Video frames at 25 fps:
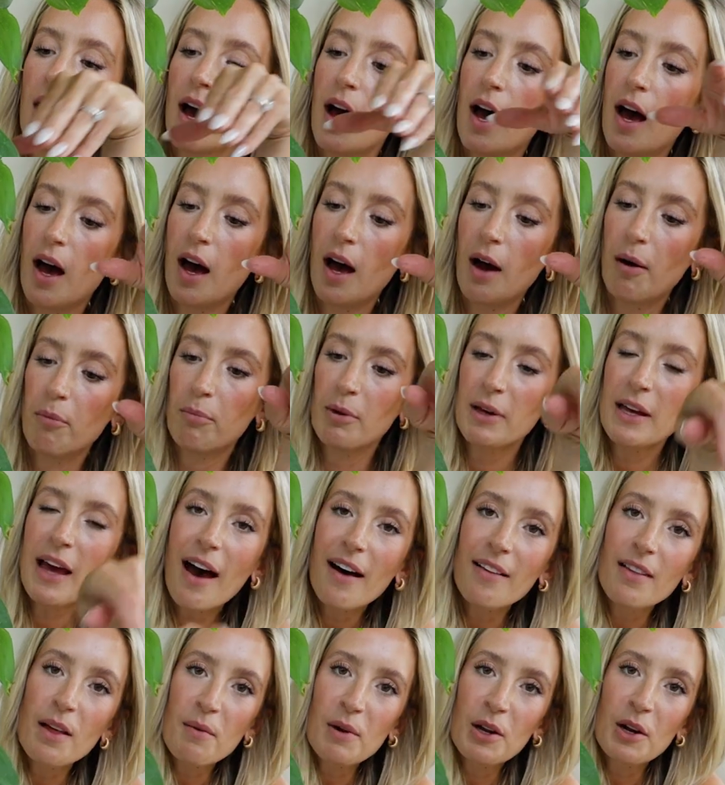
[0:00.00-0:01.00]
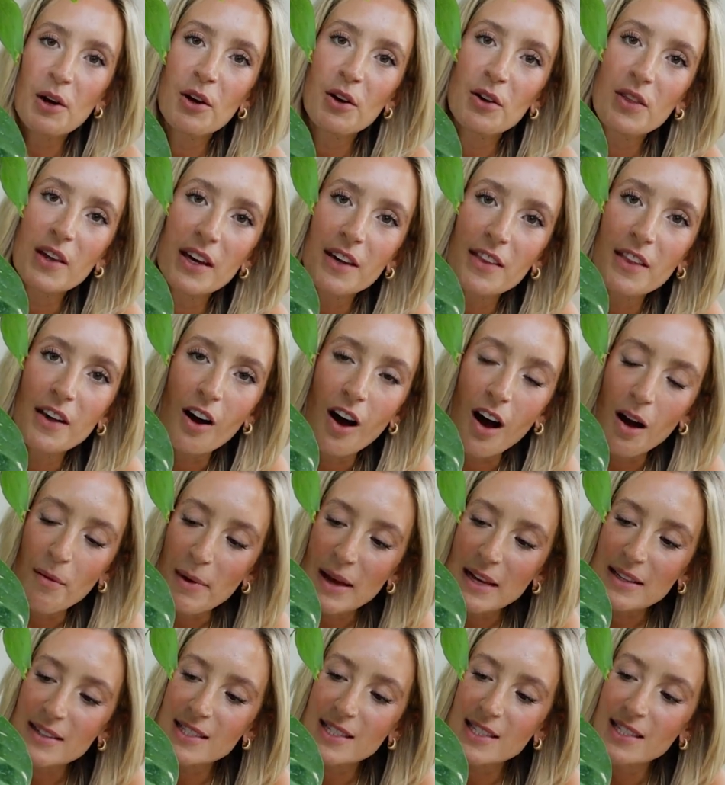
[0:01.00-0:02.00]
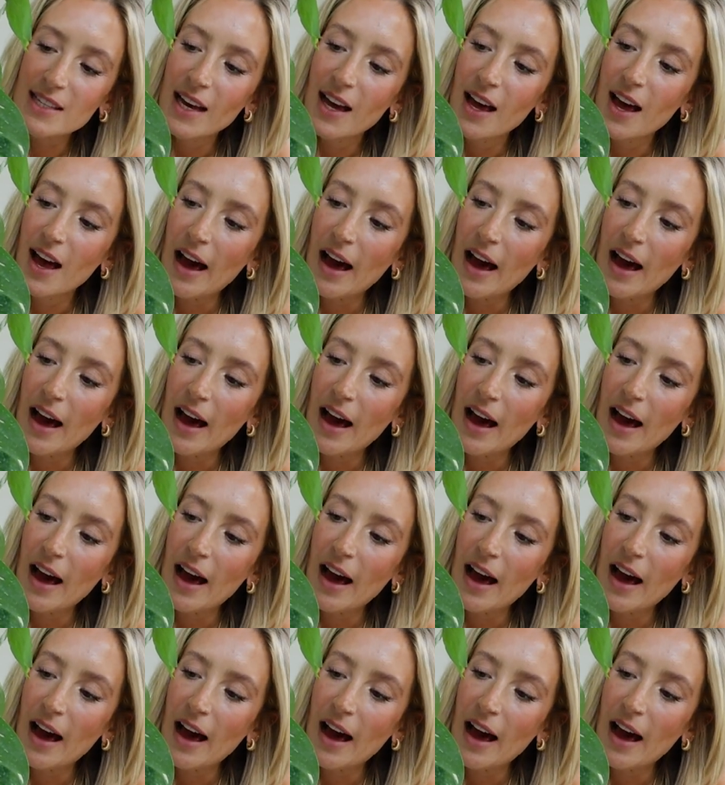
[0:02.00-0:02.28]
But yeah, let me know what you think in the comments.